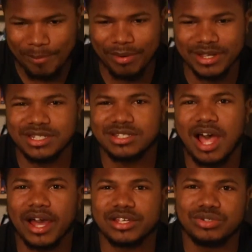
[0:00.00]
But she's
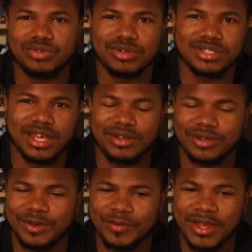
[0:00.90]
talking to him, telling
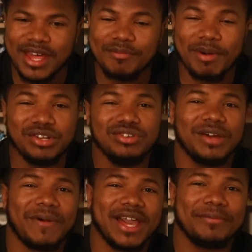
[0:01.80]
him. But I do
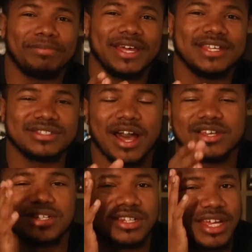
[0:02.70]
love how he plays
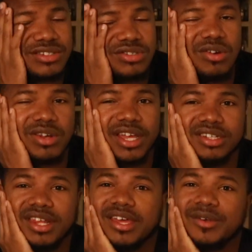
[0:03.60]
Tasha and lets her know,
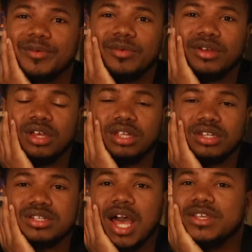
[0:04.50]
like, damn,
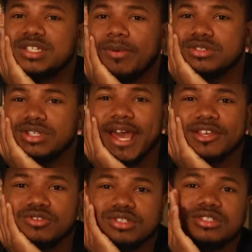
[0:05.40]
this is how he's supposed to
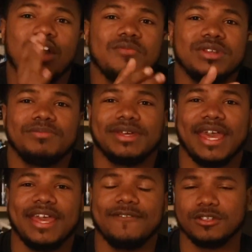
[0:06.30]
act. You just told me to
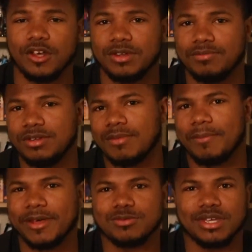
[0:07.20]
behave. You told me to be on my
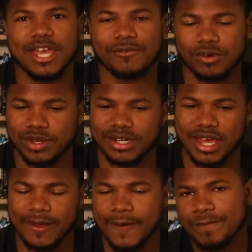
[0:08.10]
best behavior and
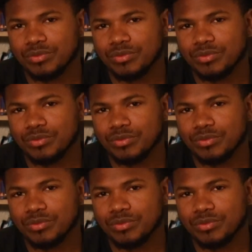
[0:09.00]
whatnot.